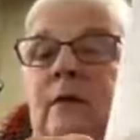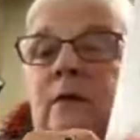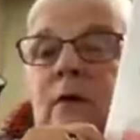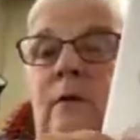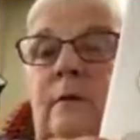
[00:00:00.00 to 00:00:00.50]
We've
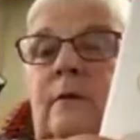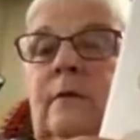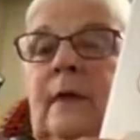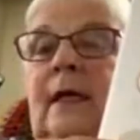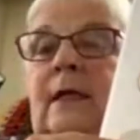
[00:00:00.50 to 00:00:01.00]
got
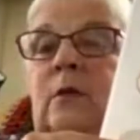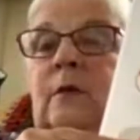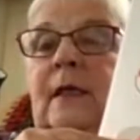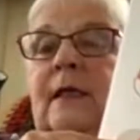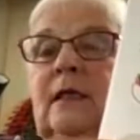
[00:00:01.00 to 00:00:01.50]
animal
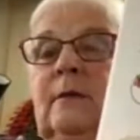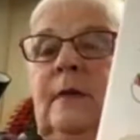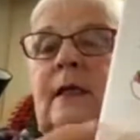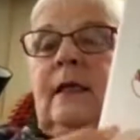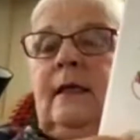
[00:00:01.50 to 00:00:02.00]
masks, a
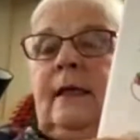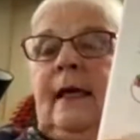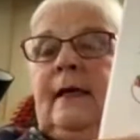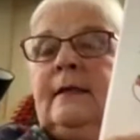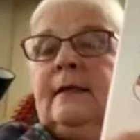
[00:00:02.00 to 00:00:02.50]
pig,
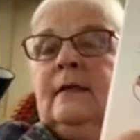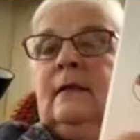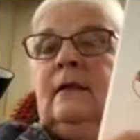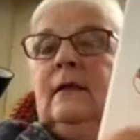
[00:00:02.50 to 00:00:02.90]
cat, and